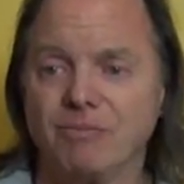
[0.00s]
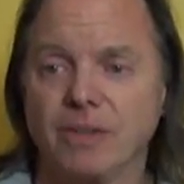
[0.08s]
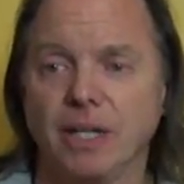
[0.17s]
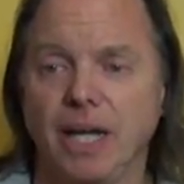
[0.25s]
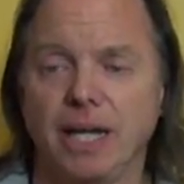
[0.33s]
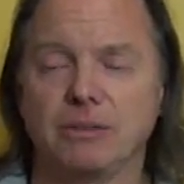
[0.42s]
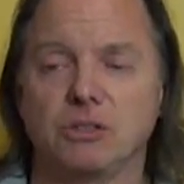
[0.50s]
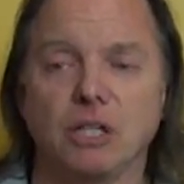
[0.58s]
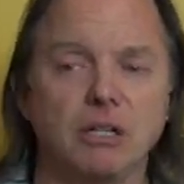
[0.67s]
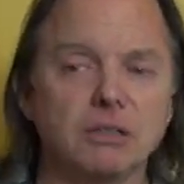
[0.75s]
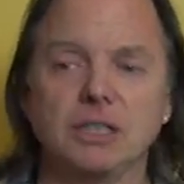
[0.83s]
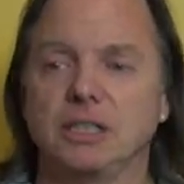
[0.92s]
and
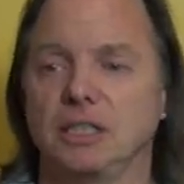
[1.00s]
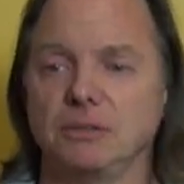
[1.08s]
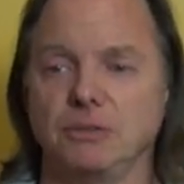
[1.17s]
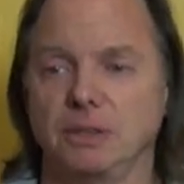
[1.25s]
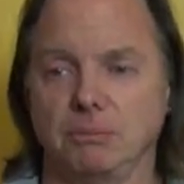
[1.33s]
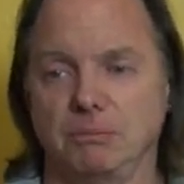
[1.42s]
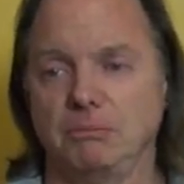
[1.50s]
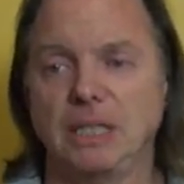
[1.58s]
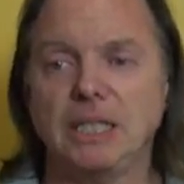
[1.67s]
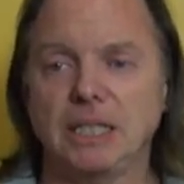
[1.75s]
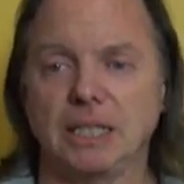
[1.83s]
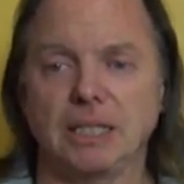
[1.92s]
totally different
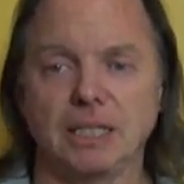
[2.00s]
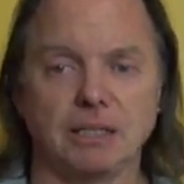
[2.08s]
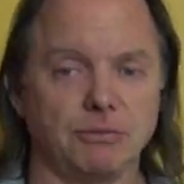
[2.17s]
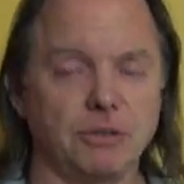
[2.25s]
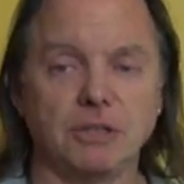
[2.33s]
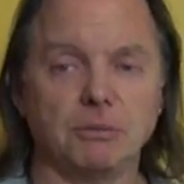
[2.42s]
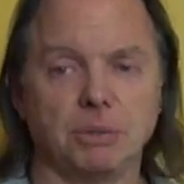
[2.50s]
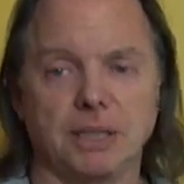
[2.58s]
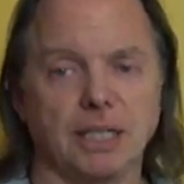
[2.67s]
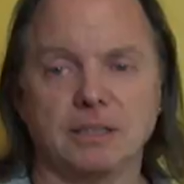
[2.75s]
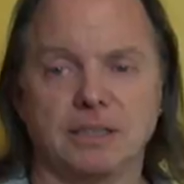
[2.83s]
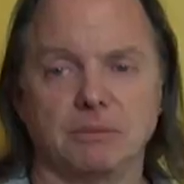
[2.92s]
meaning. And if you don't
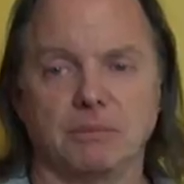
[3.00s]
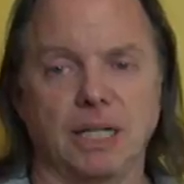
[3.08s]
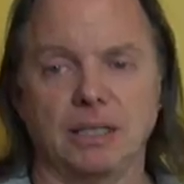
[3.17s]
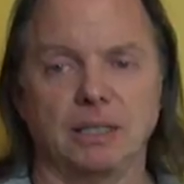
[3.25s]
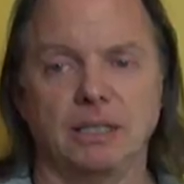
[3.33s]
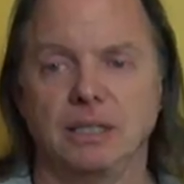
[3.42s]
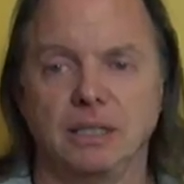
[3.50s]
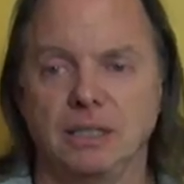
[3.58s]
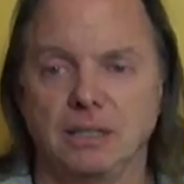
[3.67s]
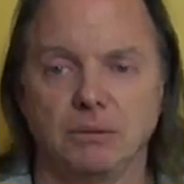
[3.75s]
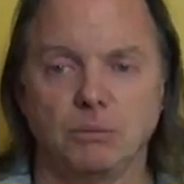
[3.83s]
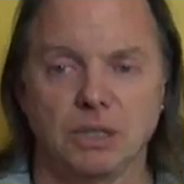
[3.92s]
pronounce them right,
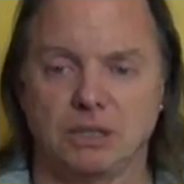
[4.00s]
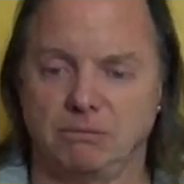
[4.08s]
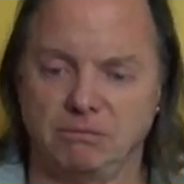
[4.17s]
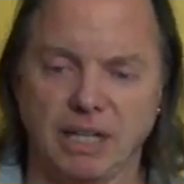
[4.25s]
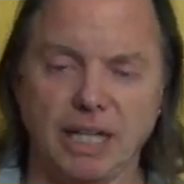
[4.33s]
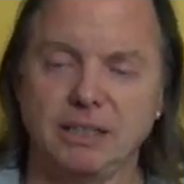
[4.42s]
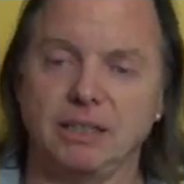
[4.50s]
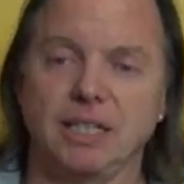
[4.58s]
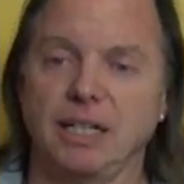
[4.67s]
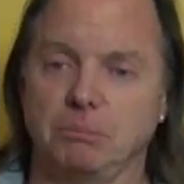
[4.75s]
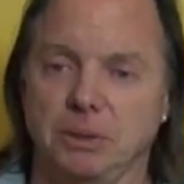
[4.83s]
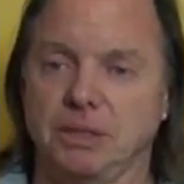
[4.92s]
which
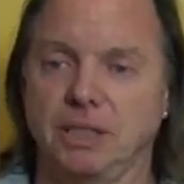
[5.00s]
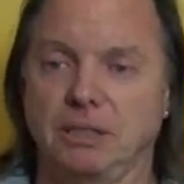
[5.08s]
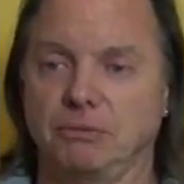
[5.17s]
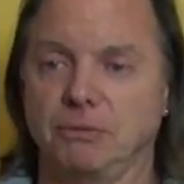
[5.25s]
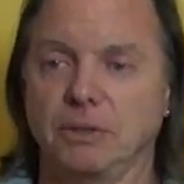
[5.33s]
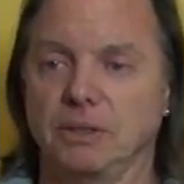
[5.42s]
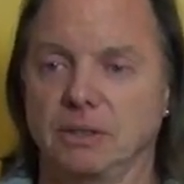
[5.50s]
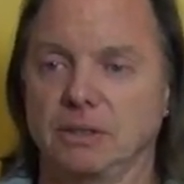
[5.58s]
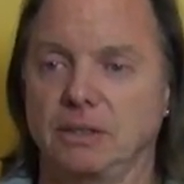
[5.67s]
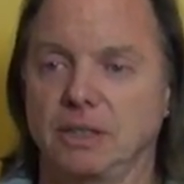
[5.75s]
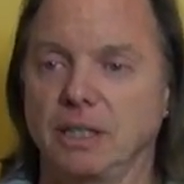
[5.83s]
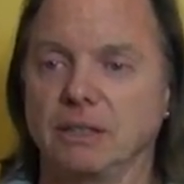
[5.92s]
99% of foreigners
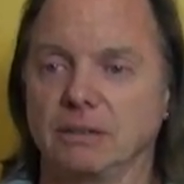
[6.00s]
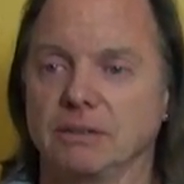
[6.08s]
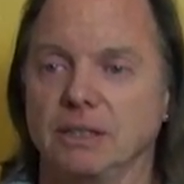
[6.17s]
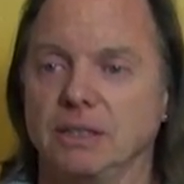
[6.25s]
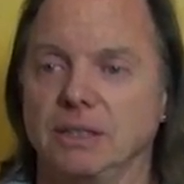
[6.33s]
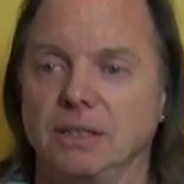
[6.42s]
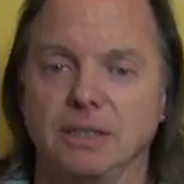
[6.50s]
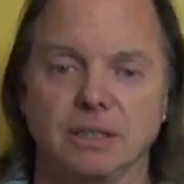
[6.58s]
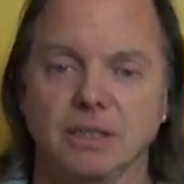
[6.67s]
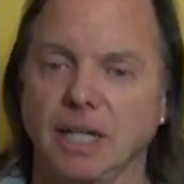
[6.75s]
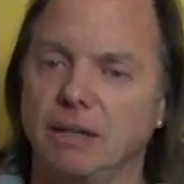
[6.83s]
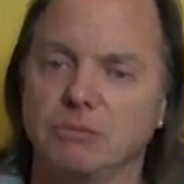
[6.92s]
don't,
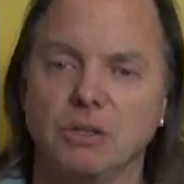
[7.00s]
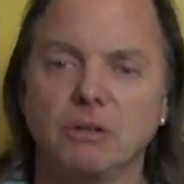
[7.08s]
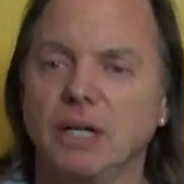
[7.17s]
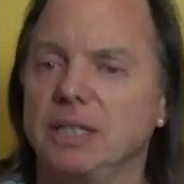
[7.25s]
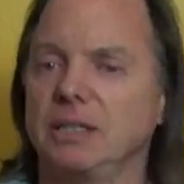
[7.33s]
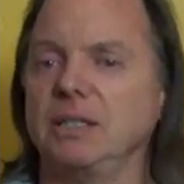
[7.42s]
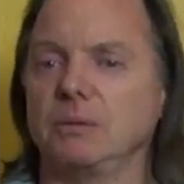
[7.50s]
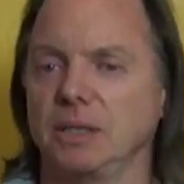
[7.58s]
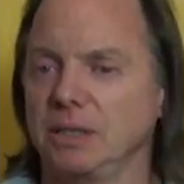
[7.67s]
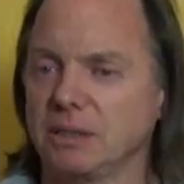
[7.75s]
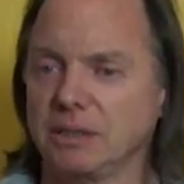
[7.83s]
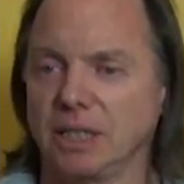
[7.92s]
they have no idea what
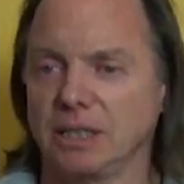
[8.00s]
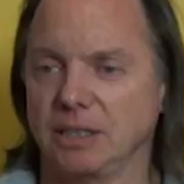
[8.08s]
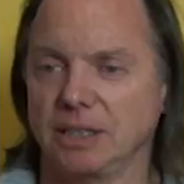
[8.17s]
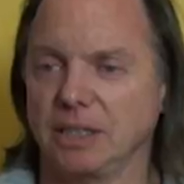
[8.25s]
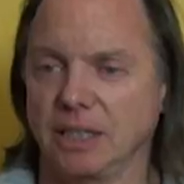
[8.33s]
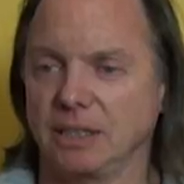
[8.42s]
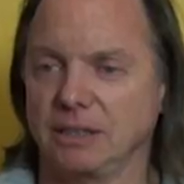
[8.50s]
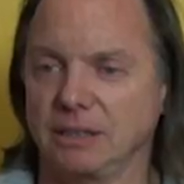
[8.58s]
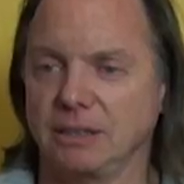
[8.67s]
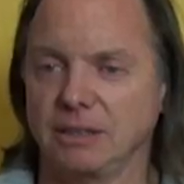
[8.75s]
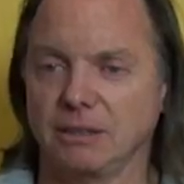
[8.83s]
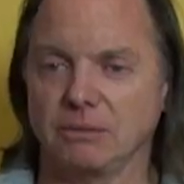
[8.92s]
you're trying to say.
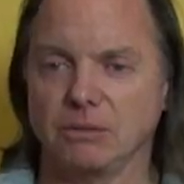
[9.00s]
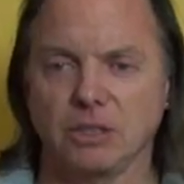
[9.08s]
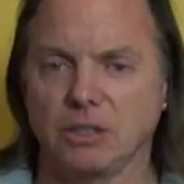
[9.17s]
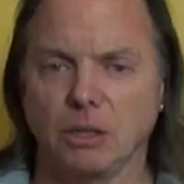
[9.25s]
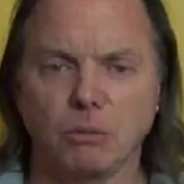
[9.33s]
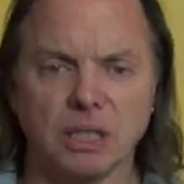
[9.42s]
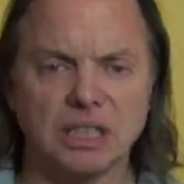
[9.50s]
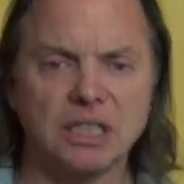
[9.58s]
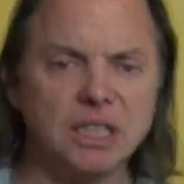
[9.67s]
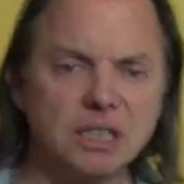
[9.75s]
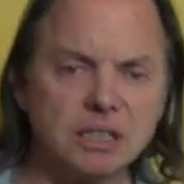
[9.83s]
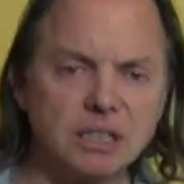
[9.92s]
You know, do they want to
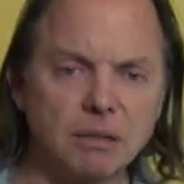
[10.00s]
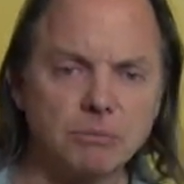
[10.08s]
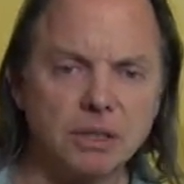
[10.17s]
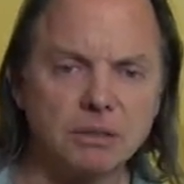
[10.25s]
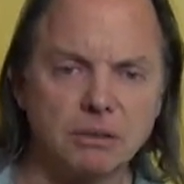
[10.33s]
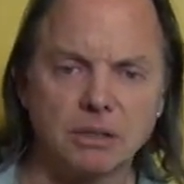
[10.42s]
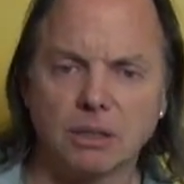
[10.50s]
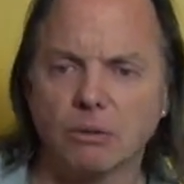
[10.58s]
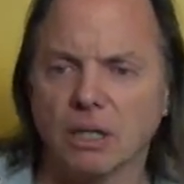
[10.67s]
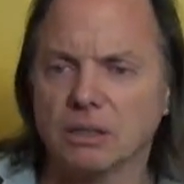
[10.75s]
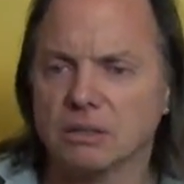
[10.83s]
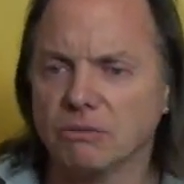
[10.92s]
eat something, or they
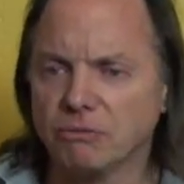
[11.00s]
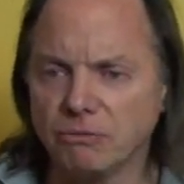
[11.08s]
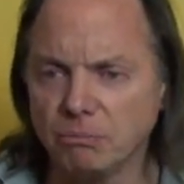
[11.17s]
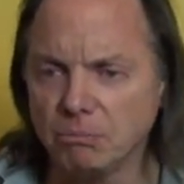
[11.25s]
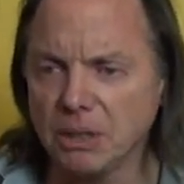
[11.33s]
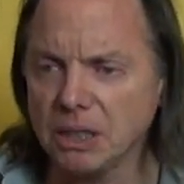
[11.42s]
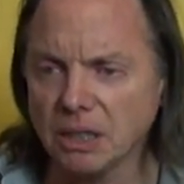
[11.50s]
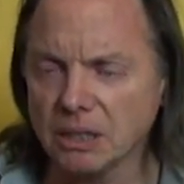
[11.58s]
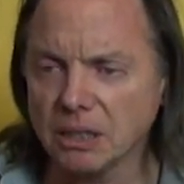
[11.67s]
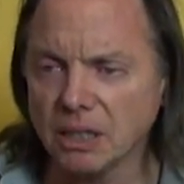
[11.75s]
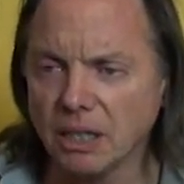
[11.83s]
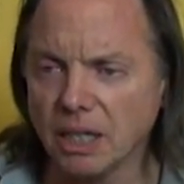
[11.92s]
want meat on
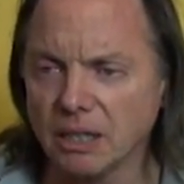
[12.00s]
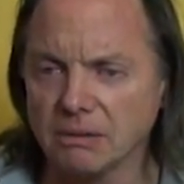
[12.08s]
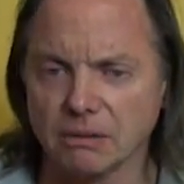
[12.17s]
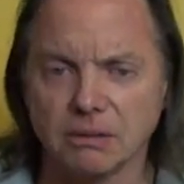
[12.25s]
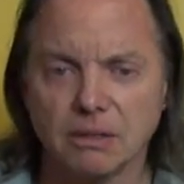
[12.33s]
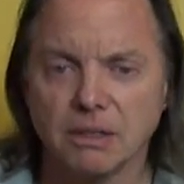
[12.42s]
their head, or